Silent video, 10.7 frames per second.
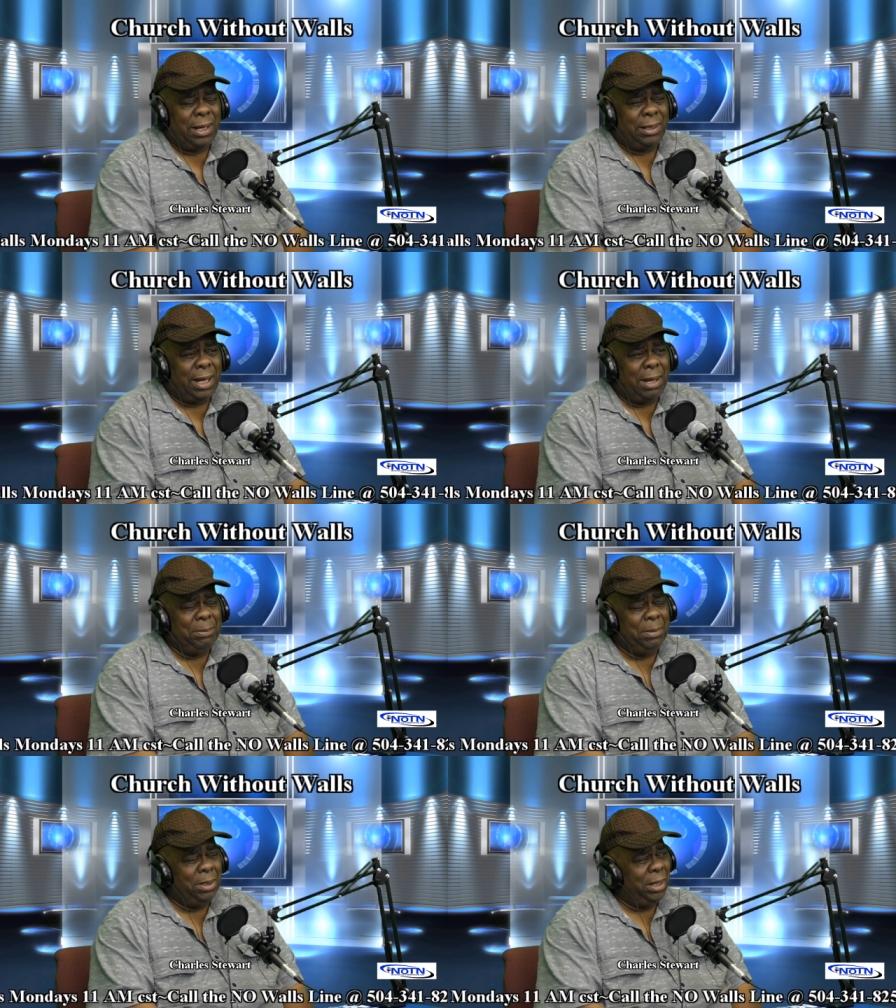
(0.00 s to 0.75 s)
a lot of
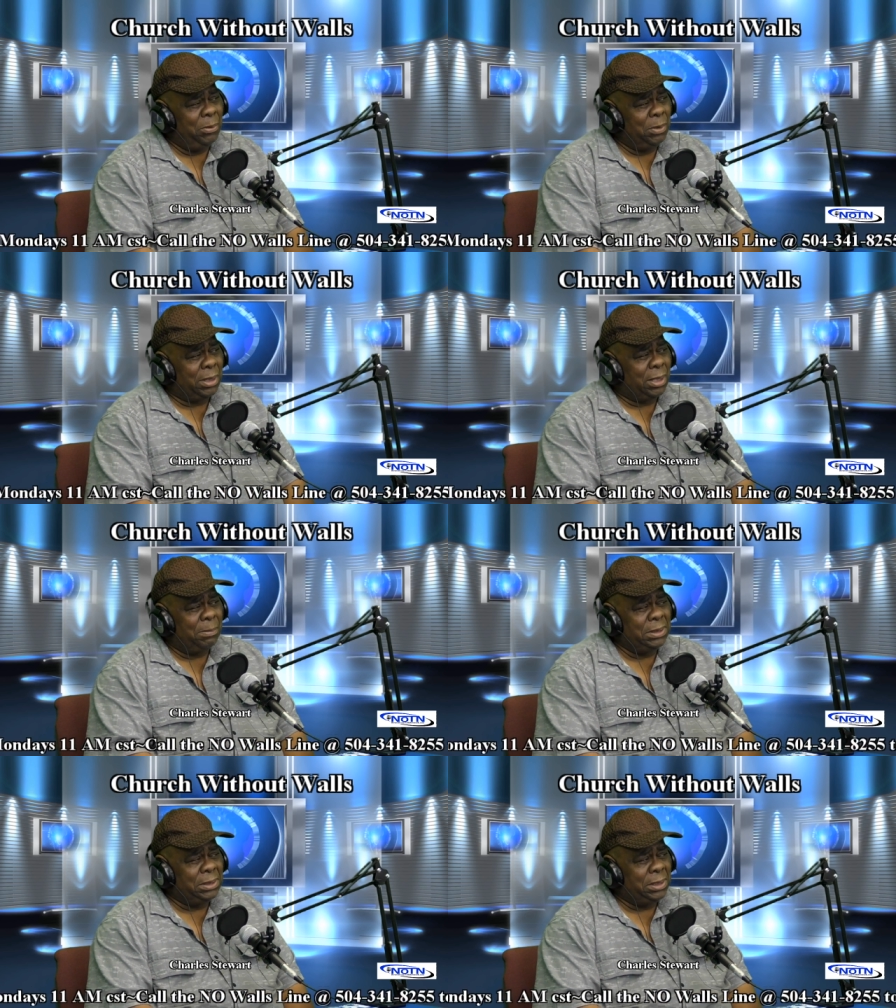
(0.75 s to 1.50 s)
time you know they would
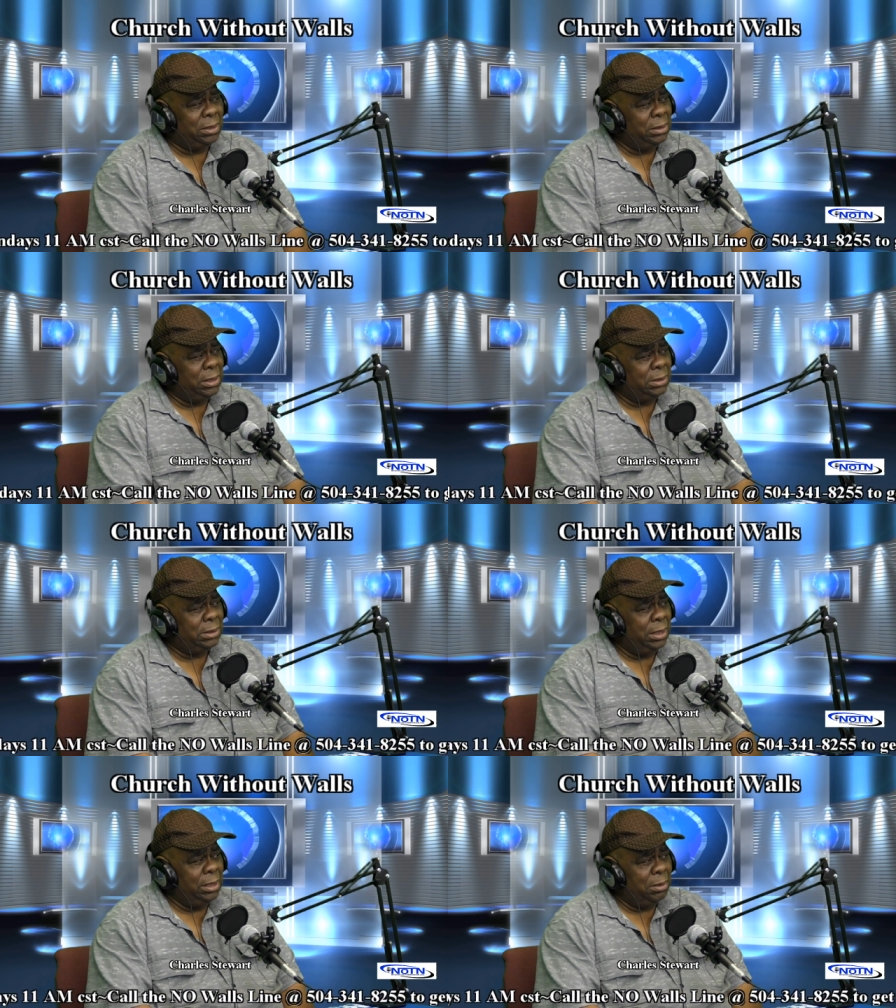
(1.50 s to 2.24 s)
come to church and they
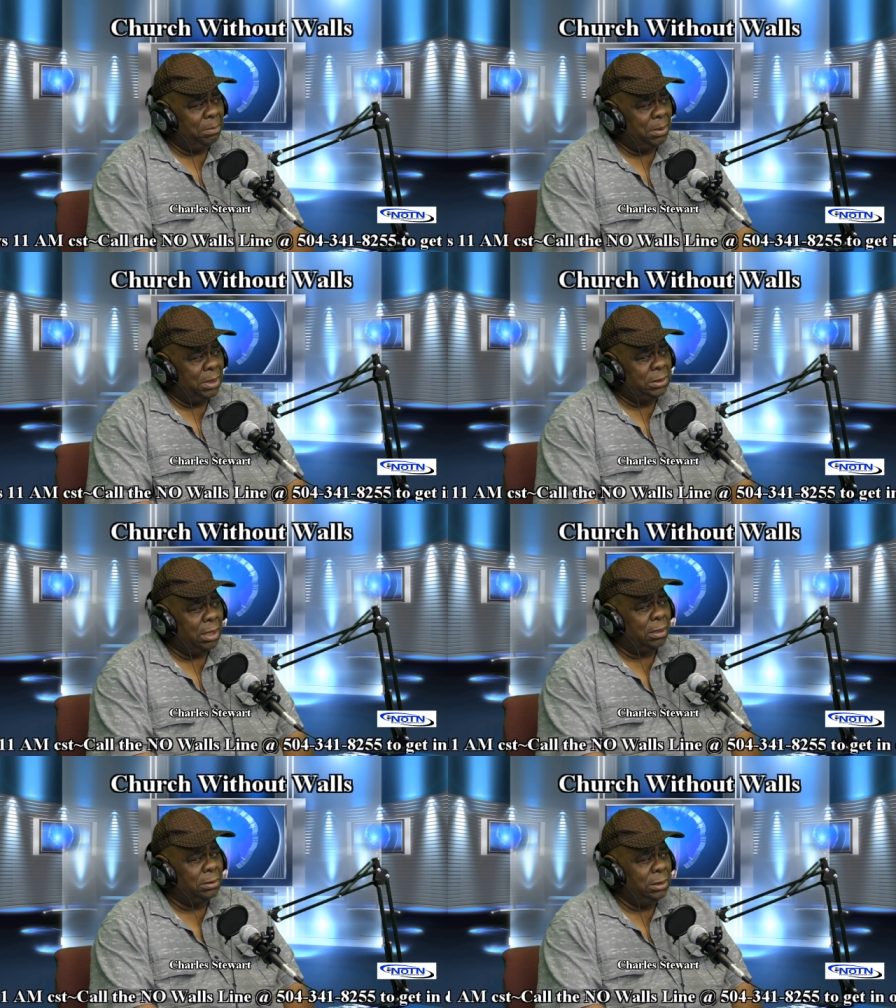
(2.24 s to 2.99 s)
say you know brother
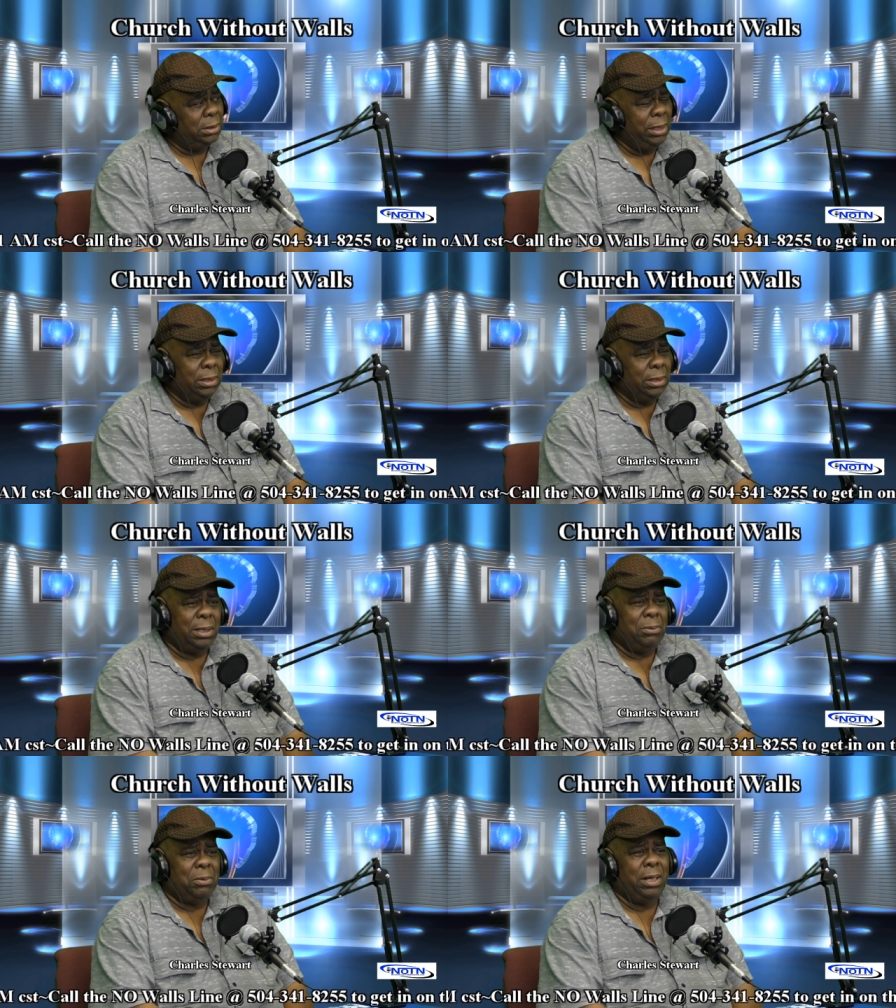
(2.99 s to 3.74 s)
Charles you need
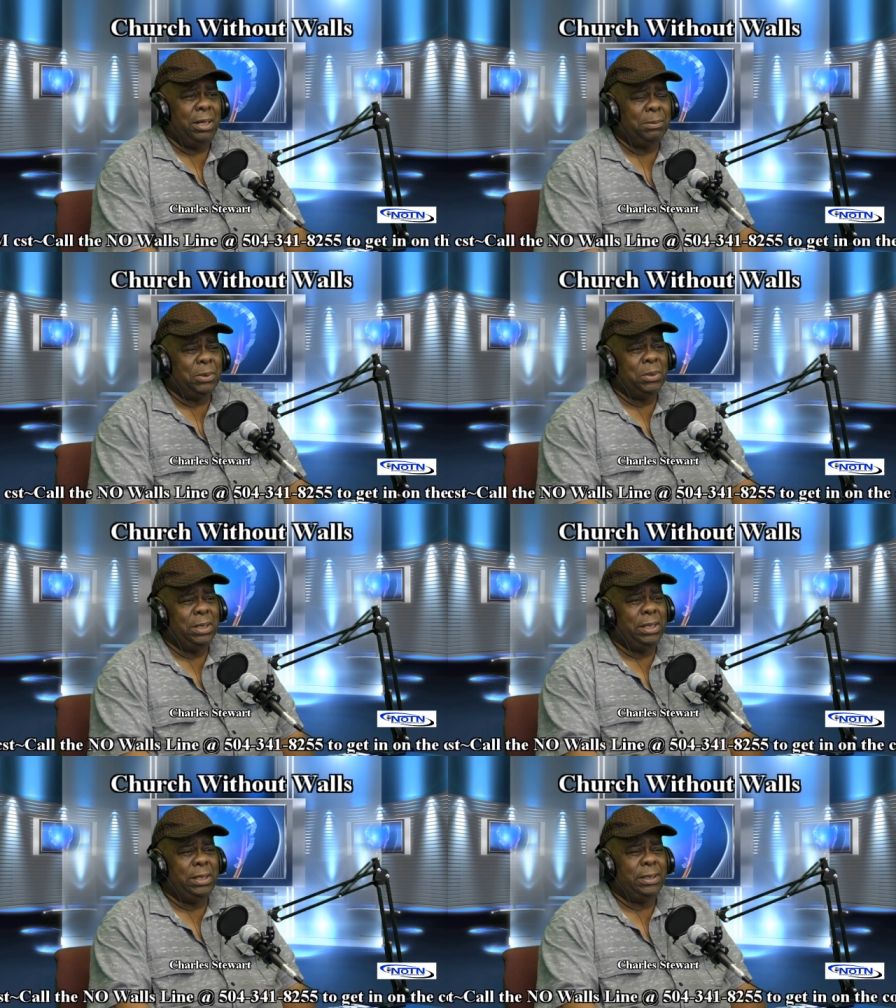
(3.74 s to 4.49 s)
to let Rev
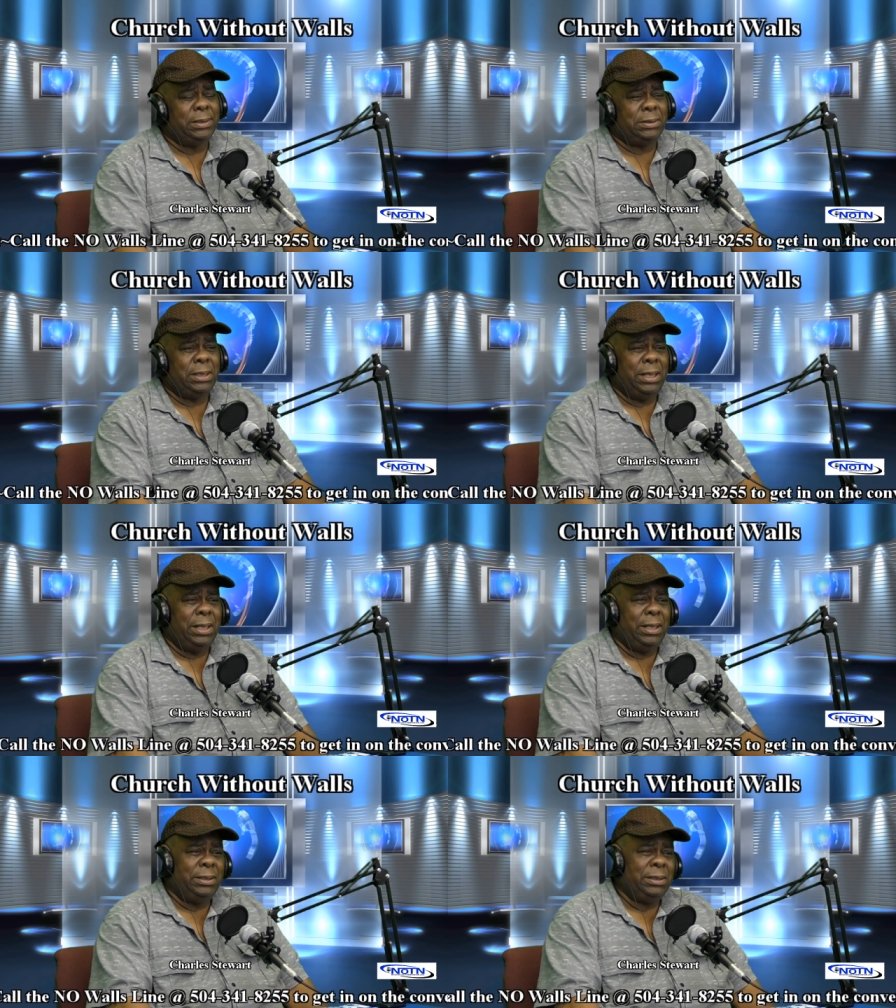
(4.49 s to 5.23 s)
know this
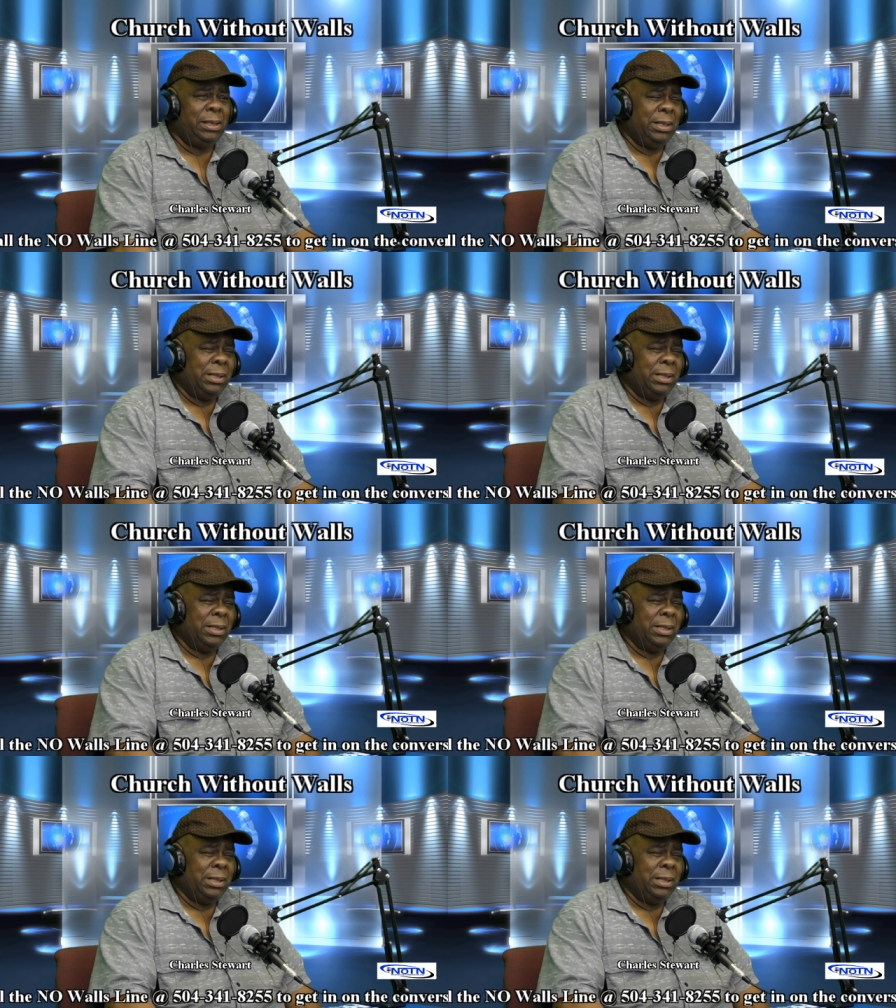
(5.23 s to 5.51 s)
and